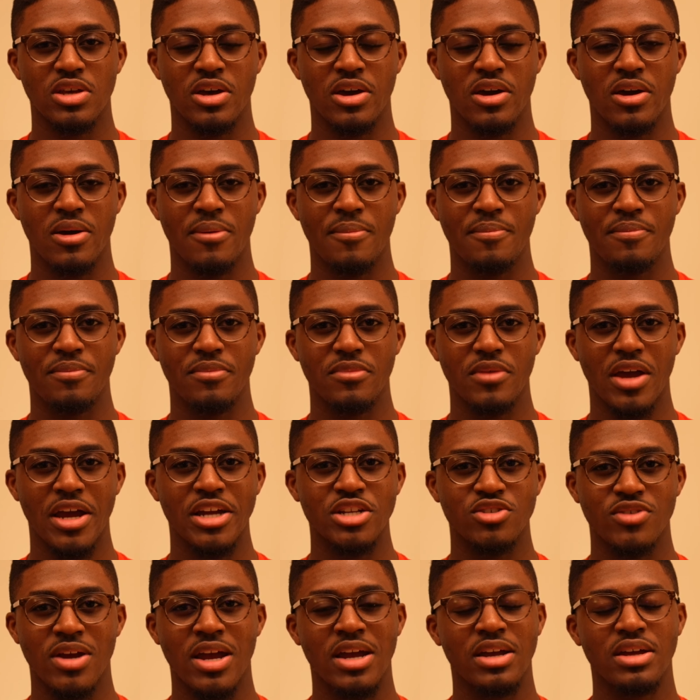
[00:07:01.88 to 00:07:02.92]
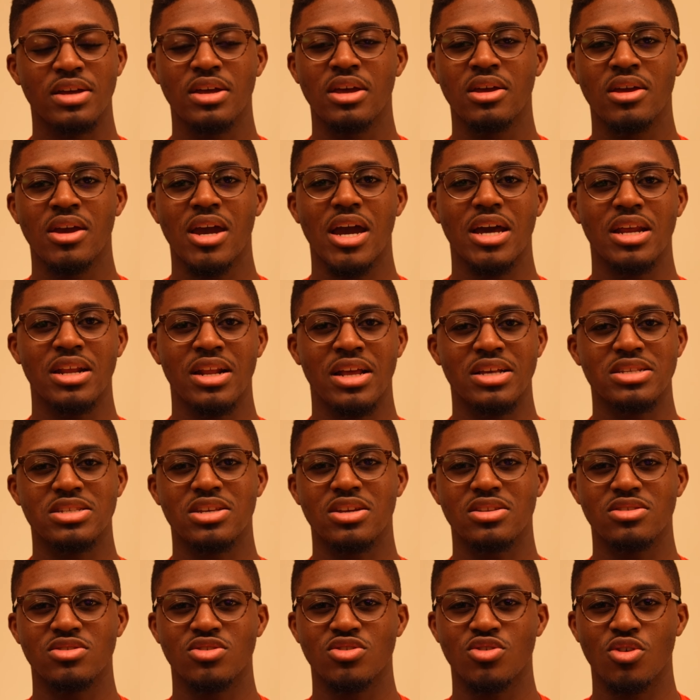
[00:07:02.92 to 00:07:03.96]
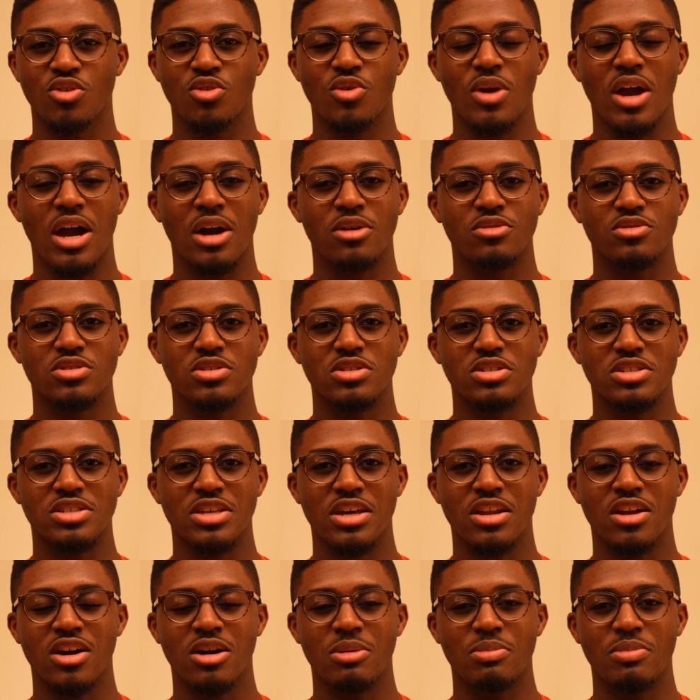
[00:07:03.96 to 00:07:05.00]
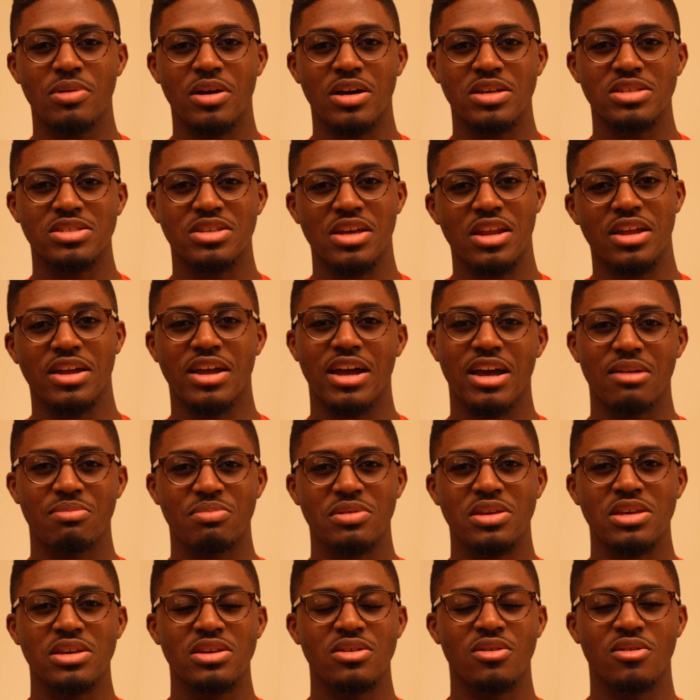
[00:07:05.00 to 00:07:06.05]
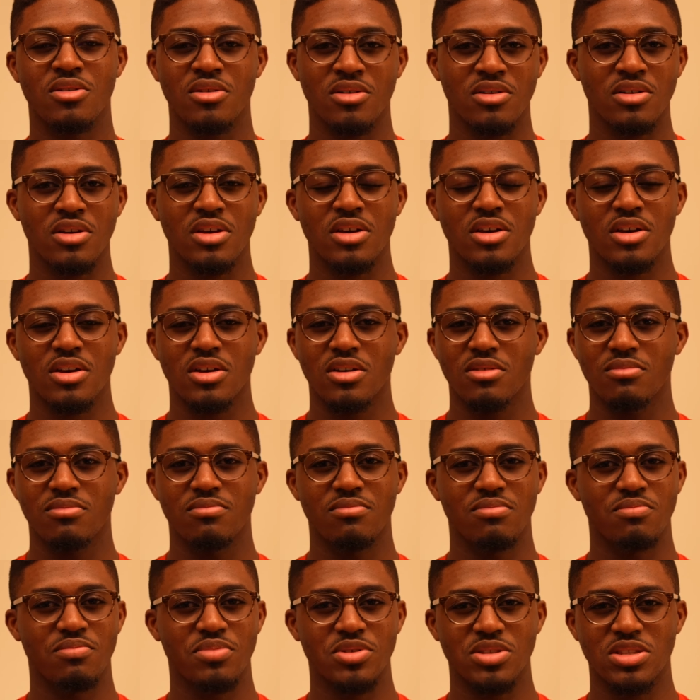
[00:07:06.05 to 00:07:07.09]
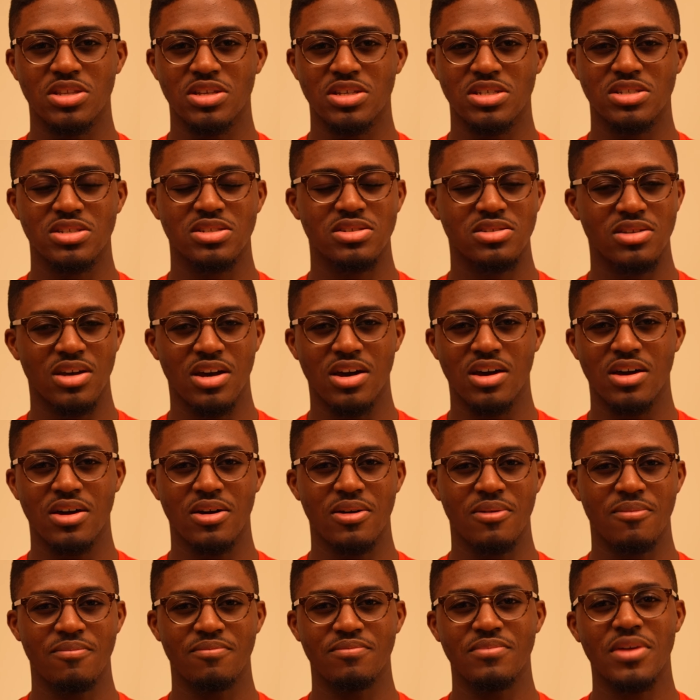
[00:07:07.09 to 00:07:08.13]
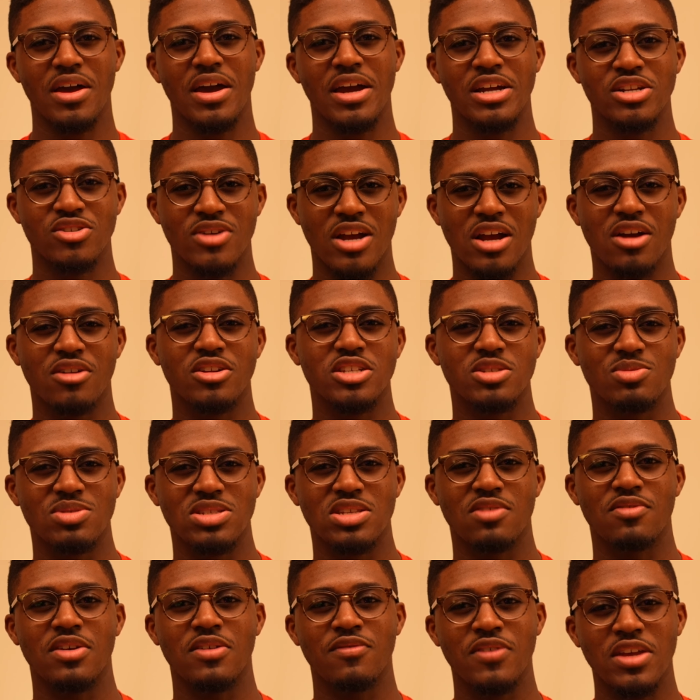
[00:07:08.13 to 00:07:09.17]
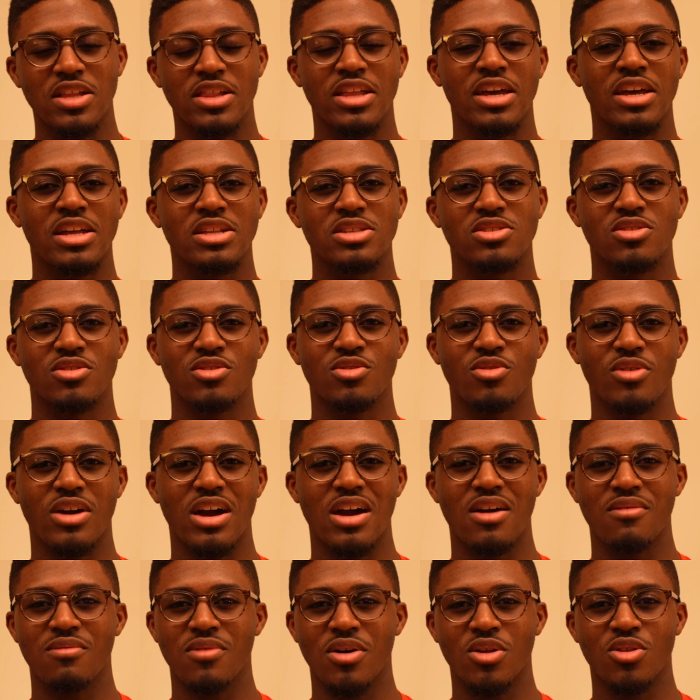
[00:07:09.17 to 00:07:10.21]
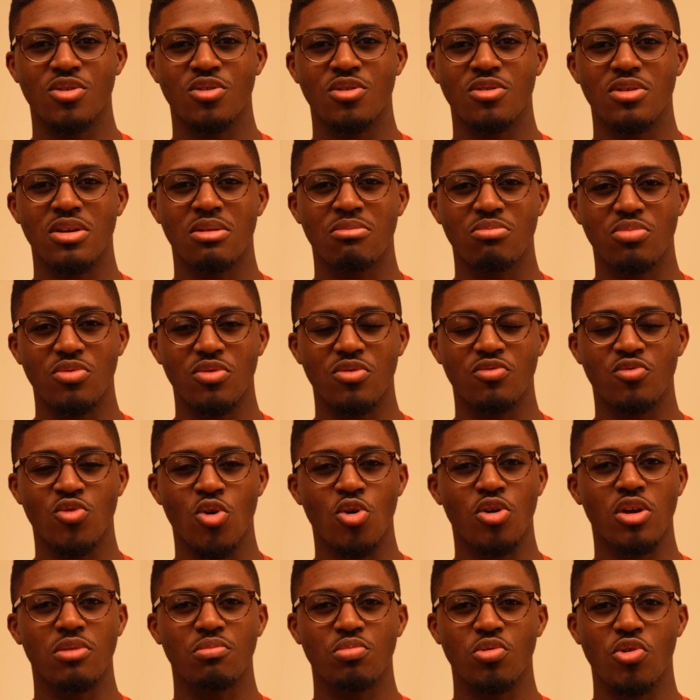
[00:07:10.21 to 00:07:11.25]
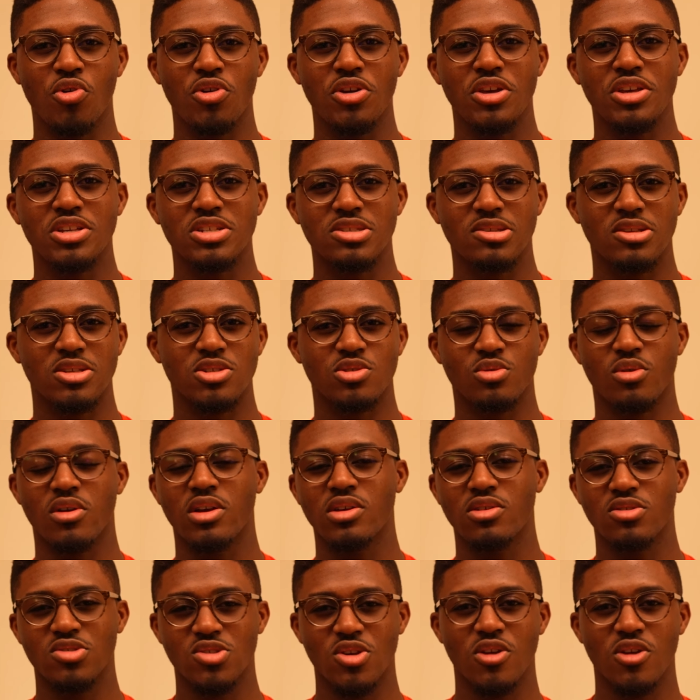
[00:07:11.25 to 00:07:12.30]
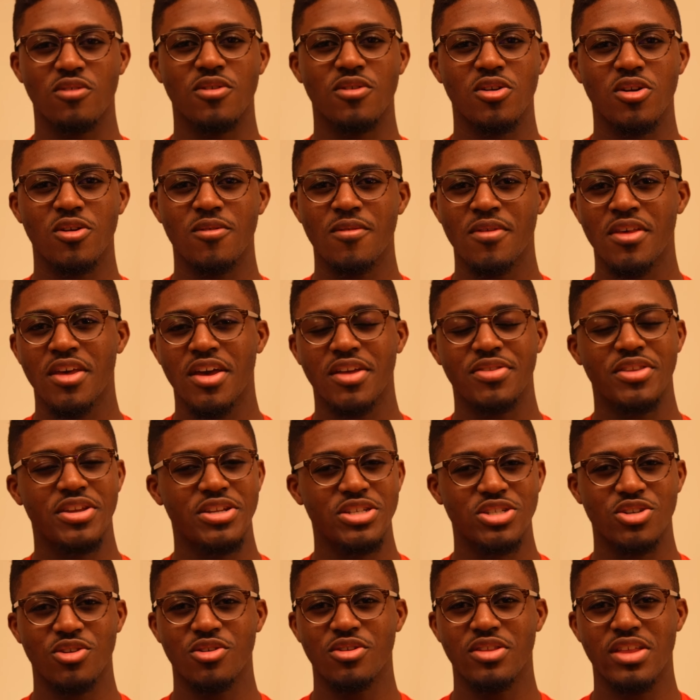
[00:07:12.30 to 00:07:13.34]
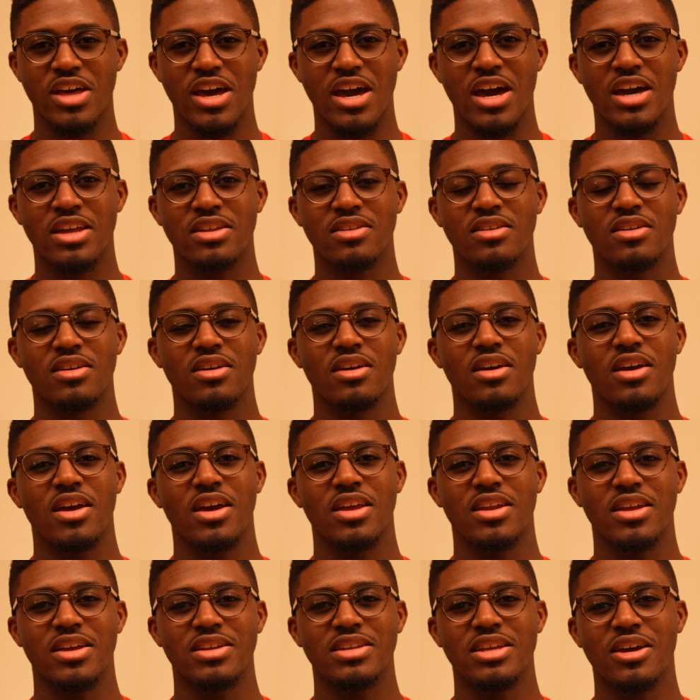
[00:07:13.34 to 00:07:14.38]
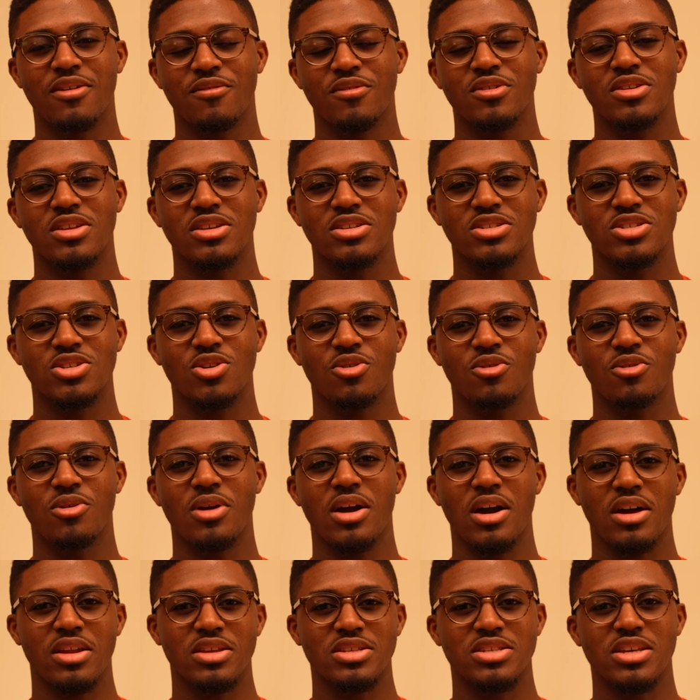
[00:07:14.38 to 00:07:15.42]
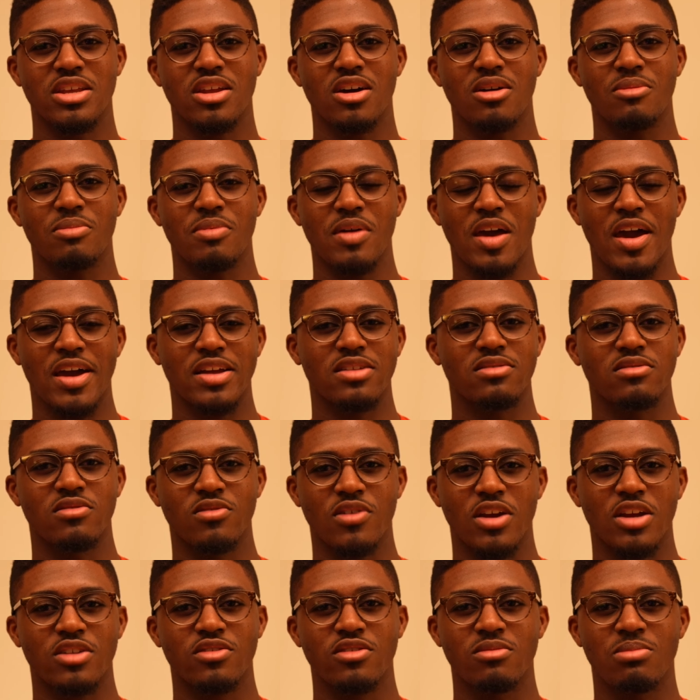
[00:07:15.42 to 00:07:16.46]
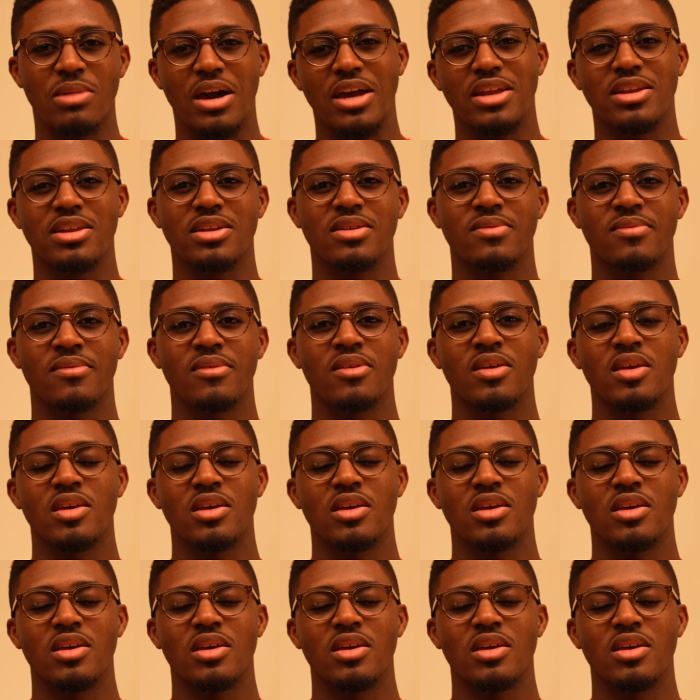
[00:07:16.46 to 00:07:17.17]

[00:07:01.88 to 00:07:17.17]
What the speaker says: iDRAC. I did not show you how to set up a static IP or put this iDRAC on a specific VLAN so you don't have other rogue employees destroying your server. Didn't show you that, and I definitely didn't show you how to set up Active Directory binding